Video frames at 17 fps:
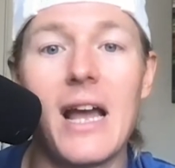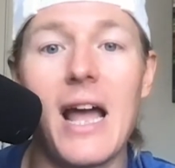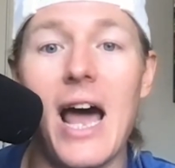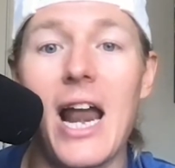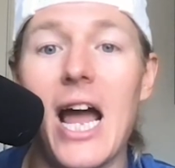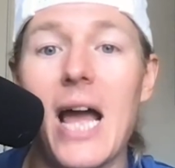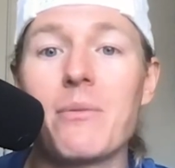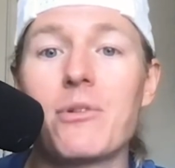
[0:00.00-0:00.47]

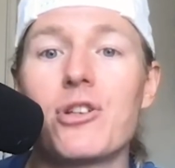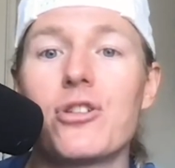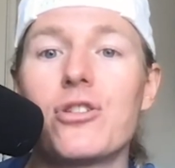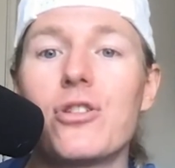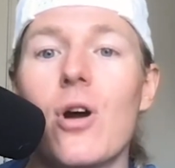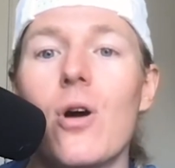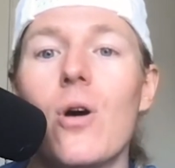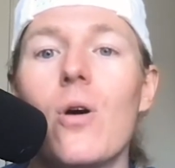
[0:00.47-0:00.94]
And I am
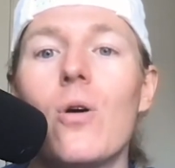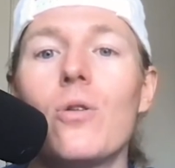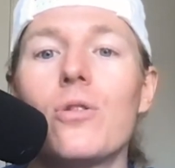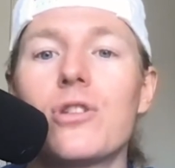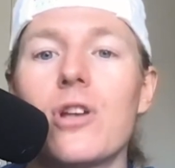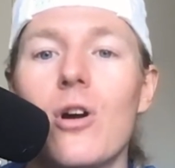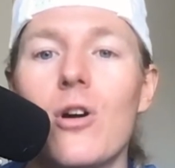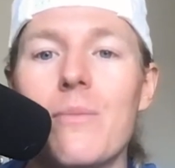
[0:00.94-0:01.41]
so
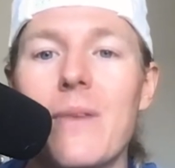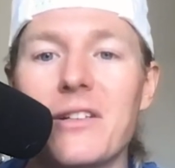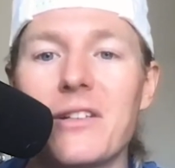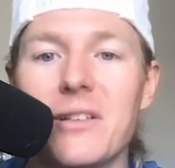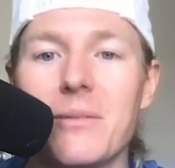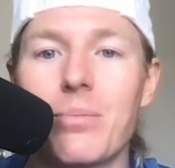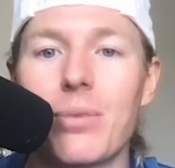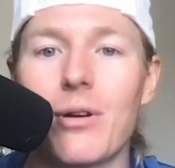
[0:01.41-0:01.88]

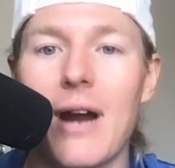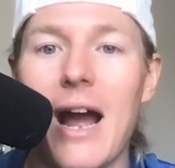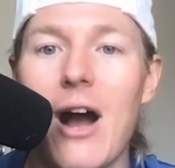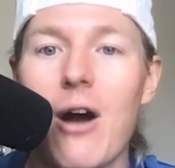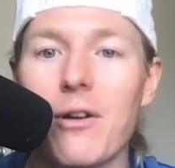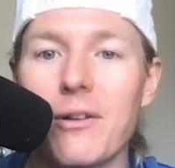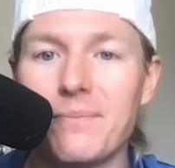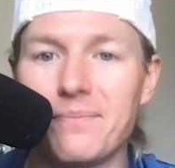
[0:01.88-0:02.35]
immensely
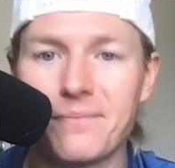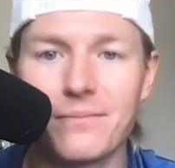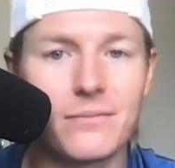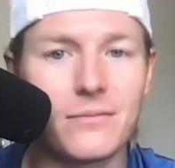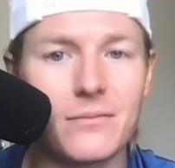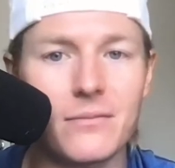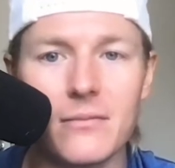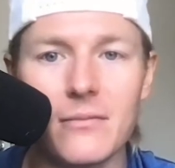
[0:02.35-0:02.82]
proud
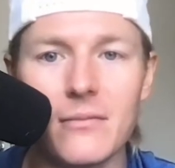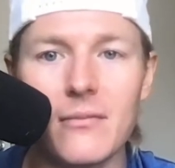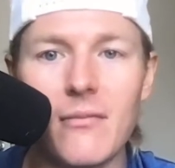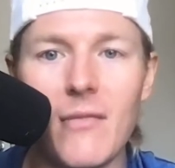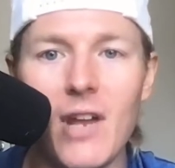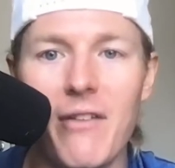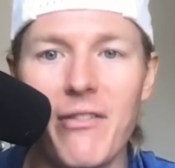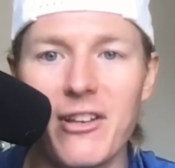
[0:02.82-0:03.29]

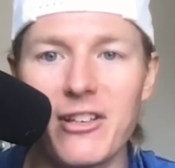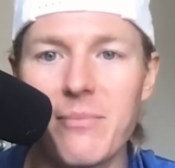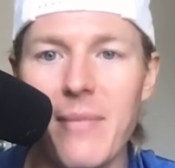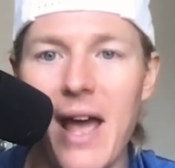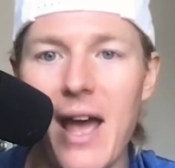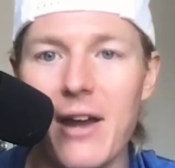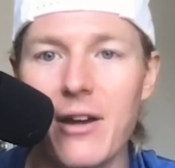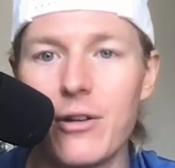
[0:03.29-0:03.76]
of this
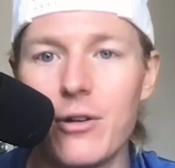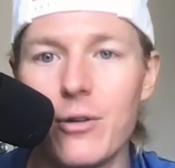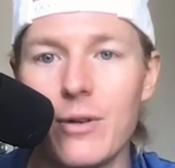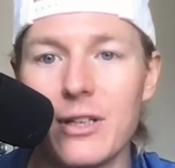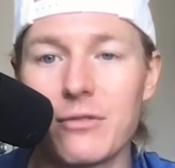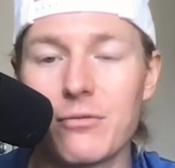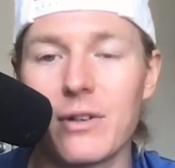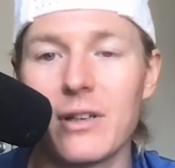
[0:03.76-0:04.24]
man, who
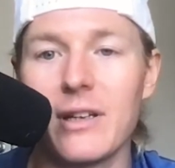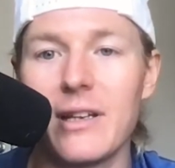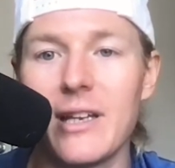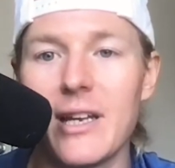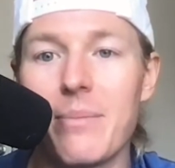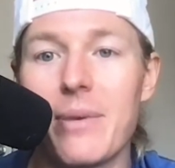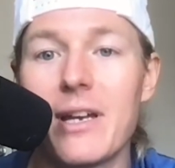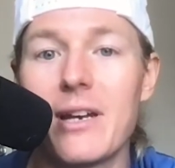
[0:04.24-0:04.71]
is really
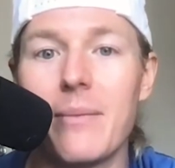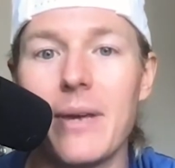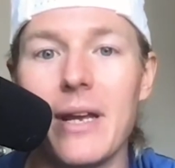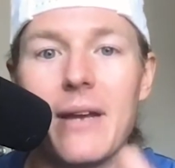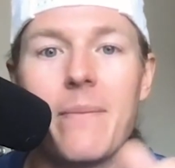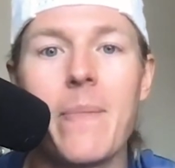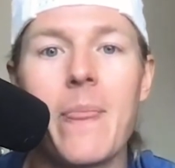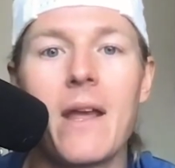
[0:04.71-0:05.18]
the
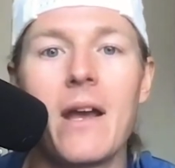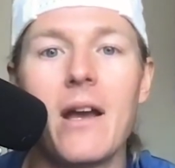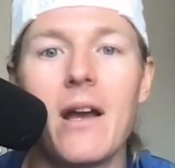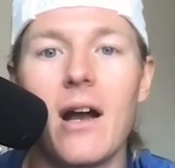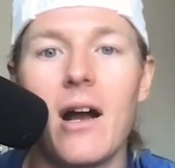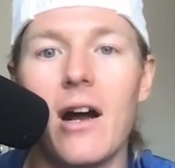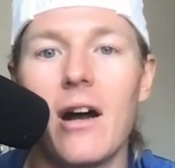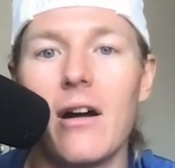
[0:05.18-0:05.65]
epitome
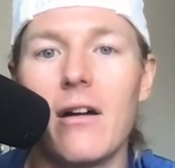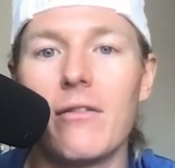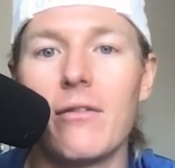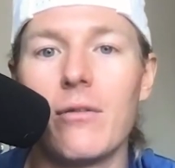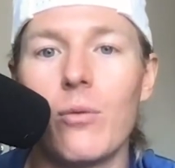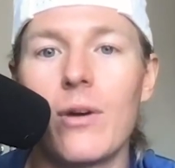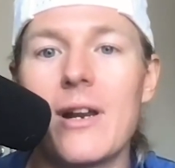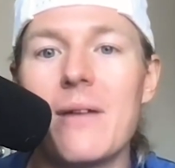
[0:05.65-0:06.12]

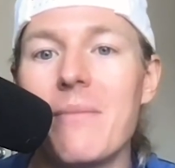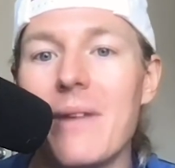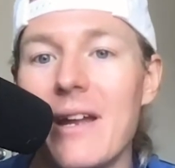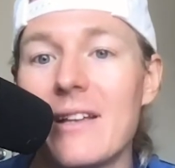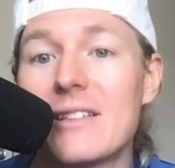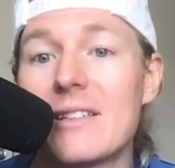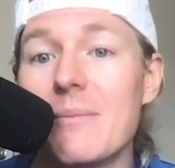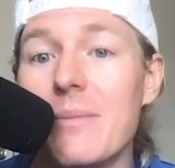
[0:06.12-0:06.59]
of what it
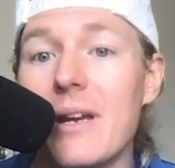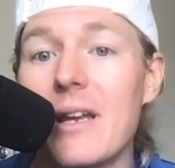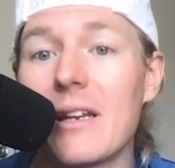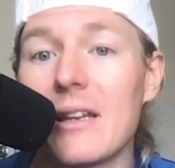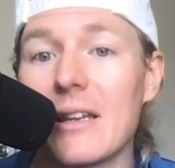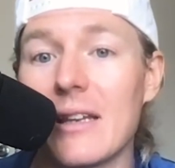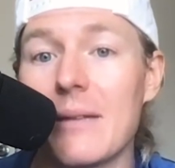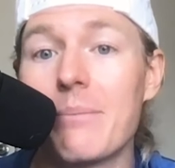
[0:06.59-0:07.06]
means to be an
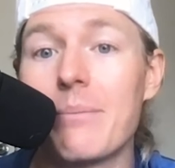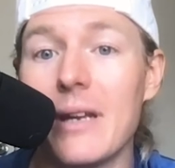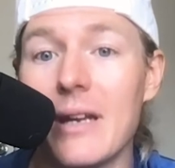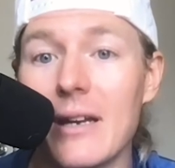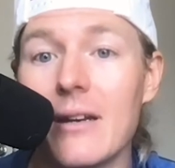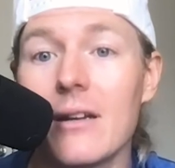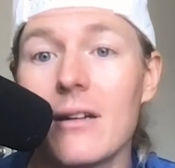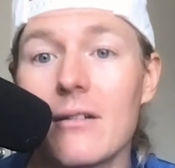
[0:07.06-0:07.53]

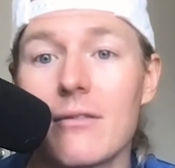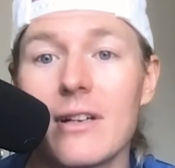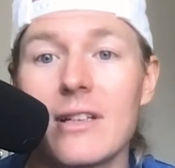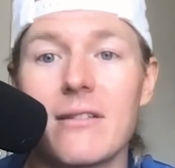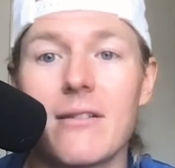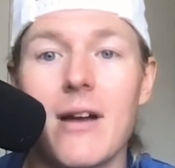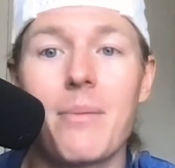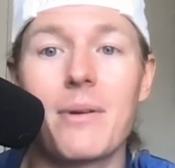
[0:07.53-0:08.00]
Olympian
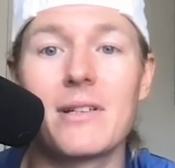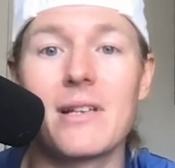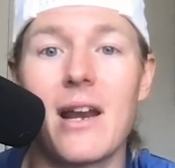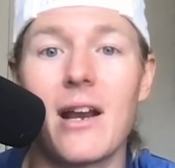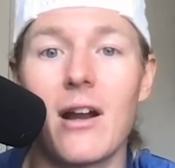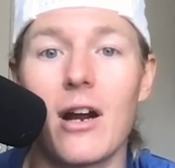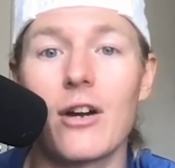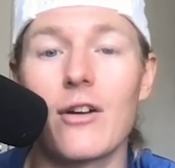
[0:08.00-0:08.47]

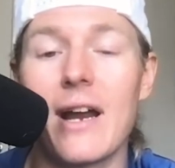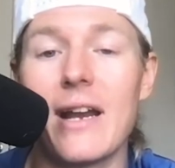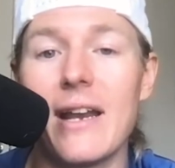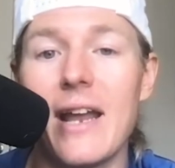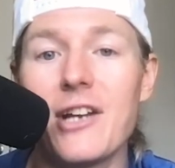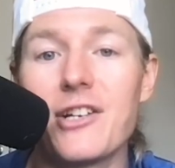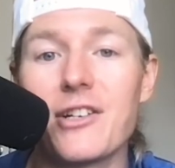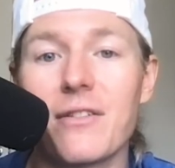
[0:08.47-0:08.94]
representing our great
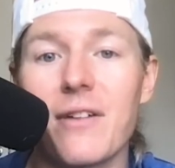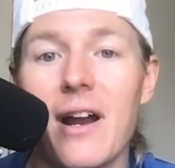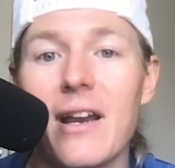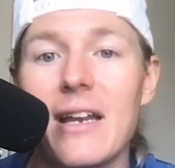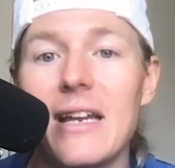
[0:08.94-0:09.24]
nation, right?